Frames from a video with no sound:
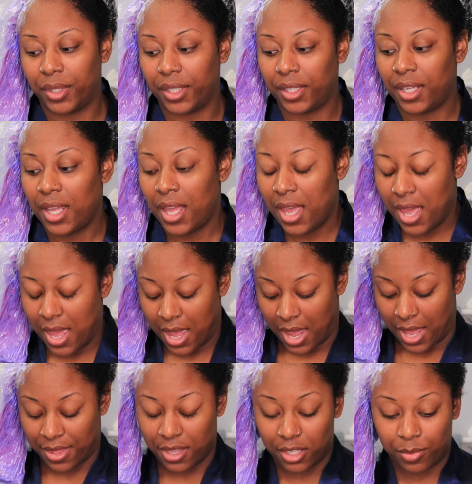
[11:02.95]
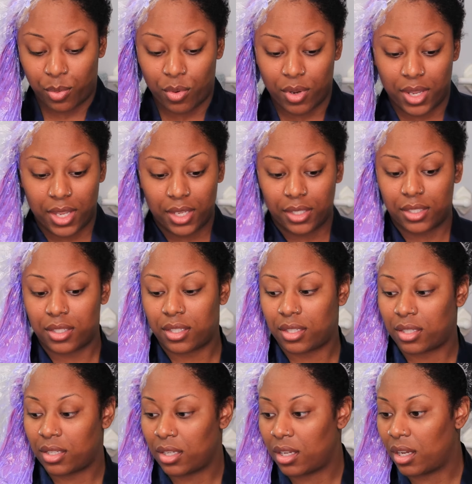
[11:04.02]
But at this
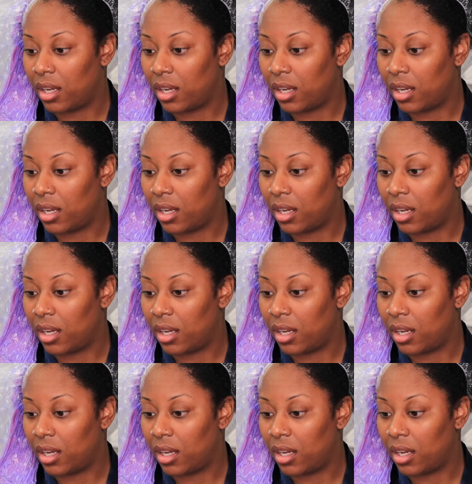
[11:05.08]
point,